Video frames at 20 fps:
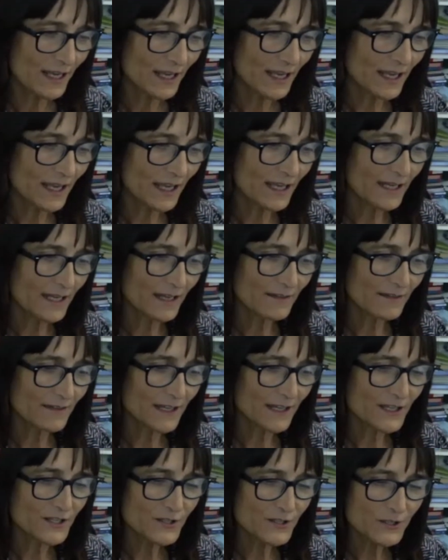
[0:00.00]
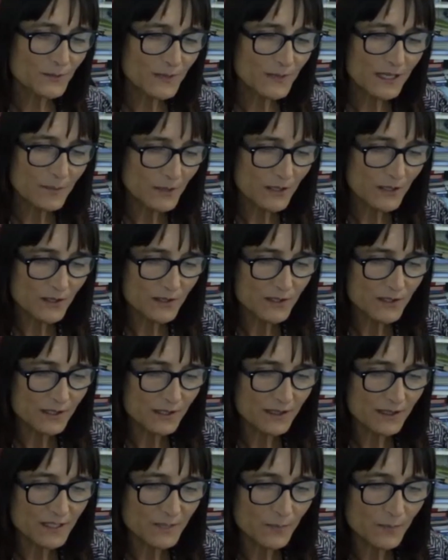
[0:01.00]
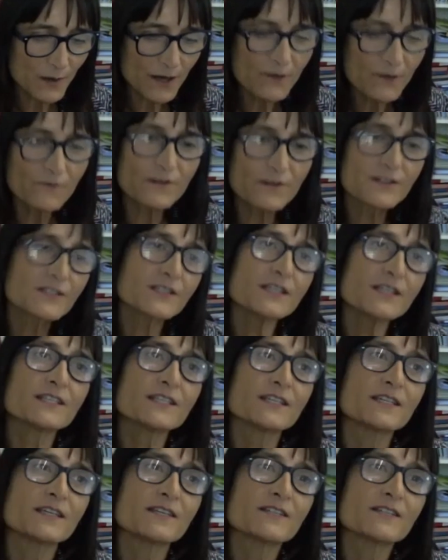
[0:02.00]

And they should be because it's part of the city.